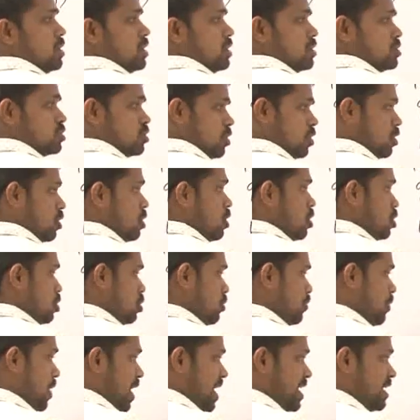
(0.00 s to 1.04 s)
so,
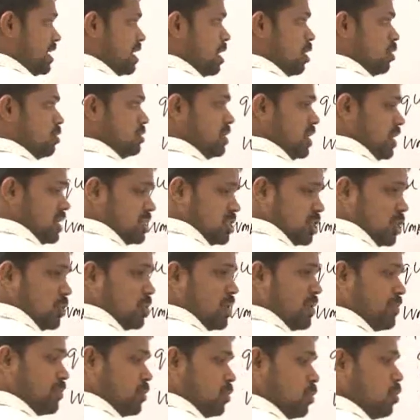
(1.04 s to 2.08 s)
to find out this, you
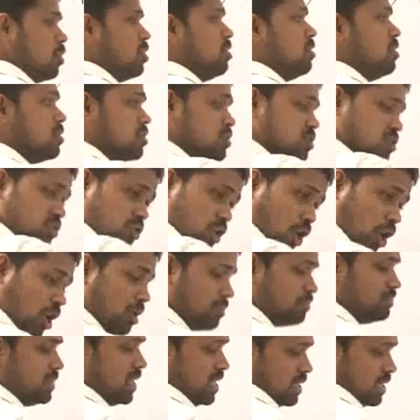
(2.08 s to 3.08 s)
have to solve